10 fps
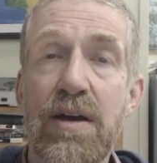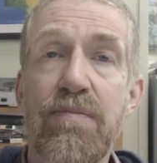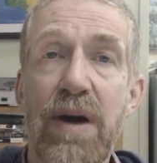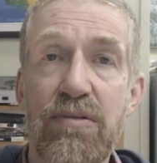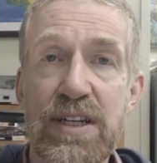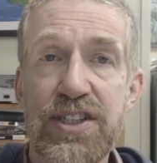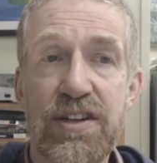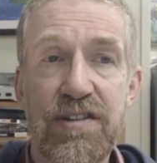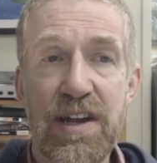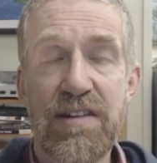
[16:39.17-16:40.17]
but
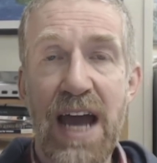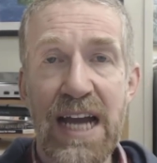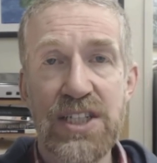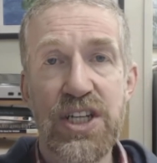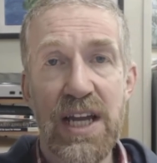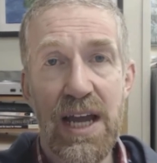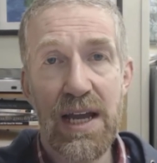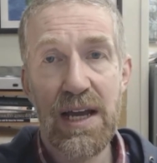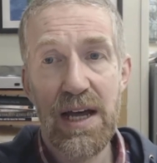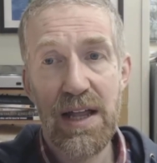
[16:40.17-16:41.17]
Richard says, actually,
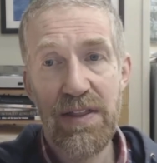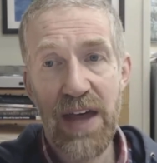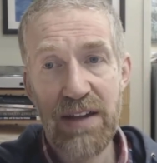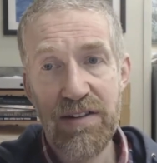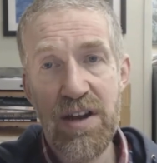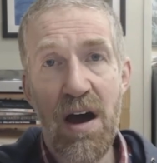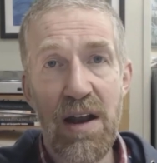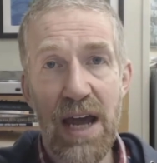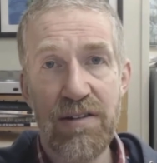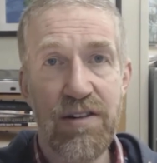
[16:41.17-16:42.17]
that's
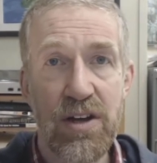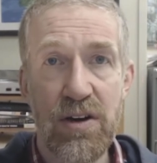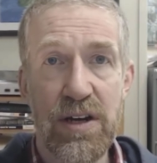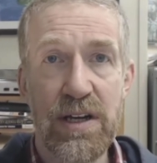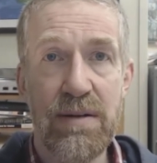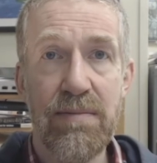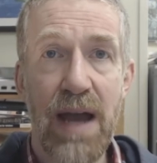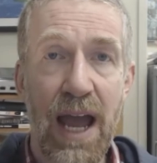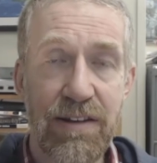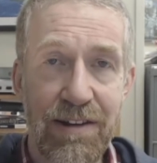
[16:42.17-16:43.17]
not as good
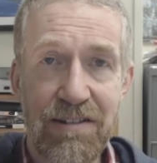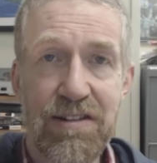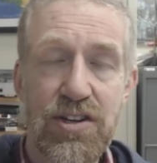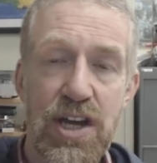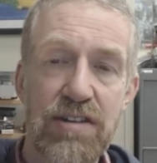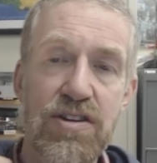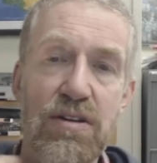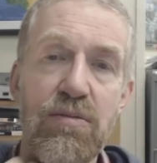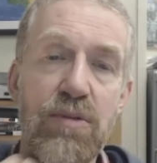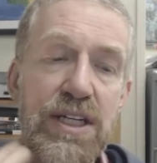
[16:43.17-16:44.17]
as his
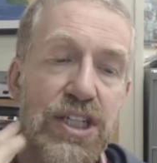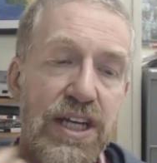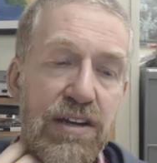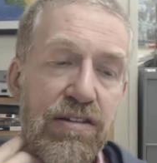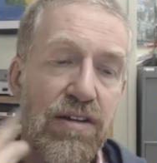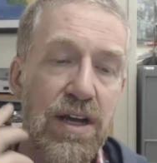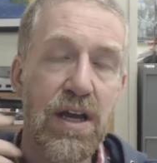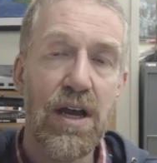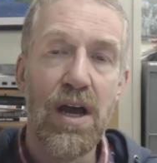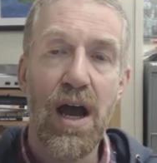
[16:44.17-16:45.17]
suggestion, which is,
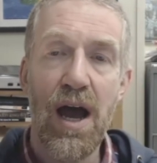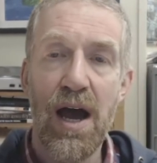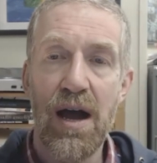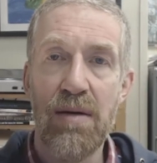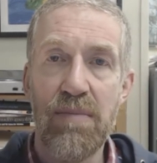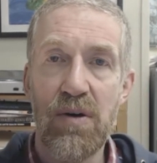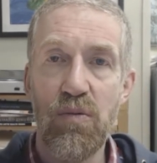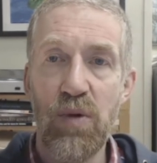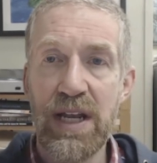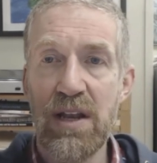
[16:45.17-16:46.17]

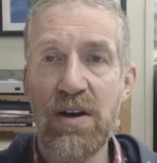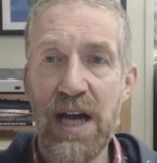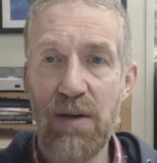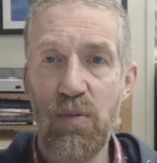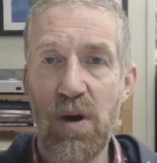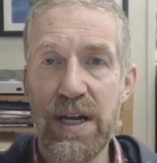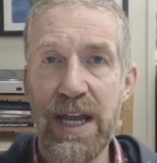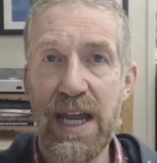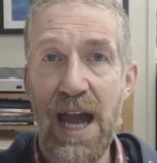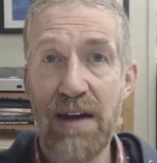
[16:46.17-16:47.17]
we look at what
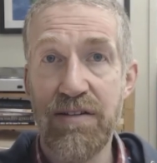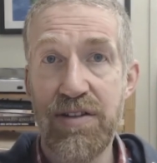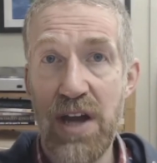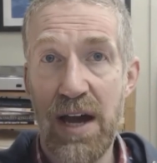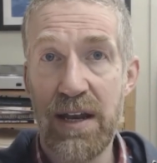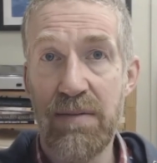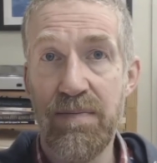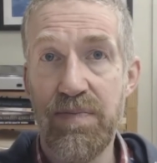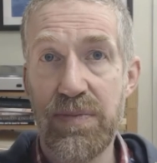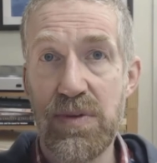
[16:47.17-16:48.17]
he has done
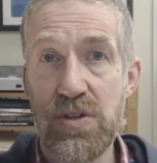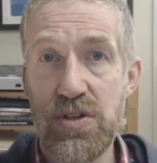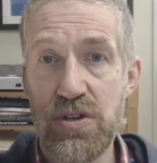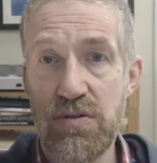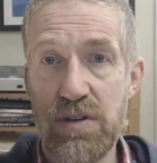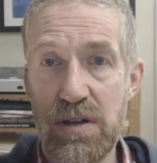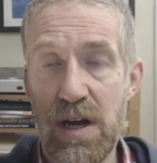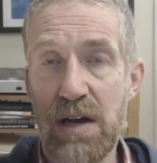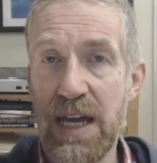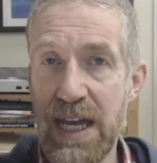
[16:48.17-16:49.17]

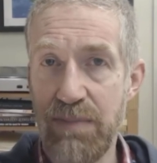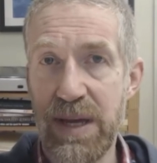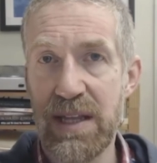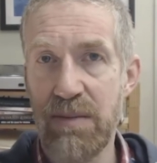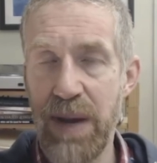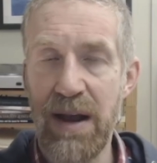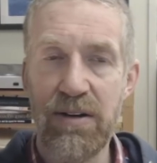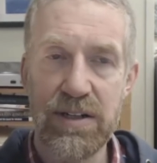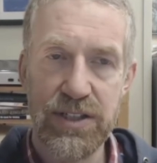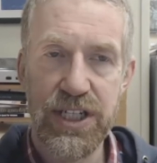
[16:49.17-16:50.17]
to he being the
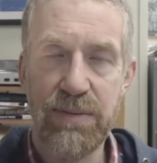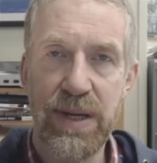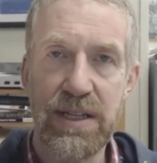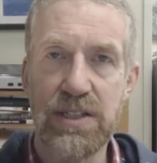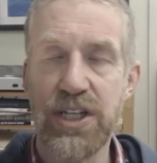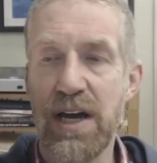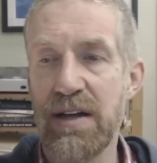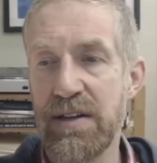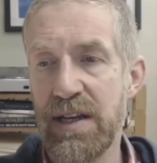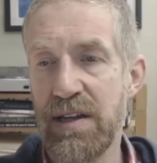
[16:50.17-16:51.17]
parent, she being the
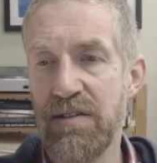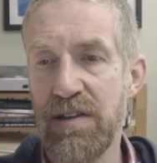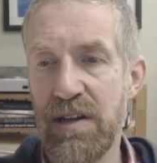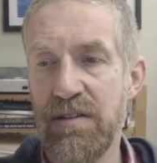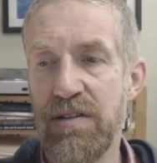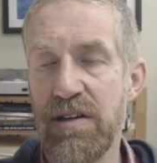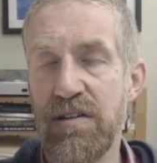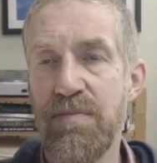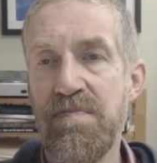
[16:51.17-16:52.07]
child in this instance.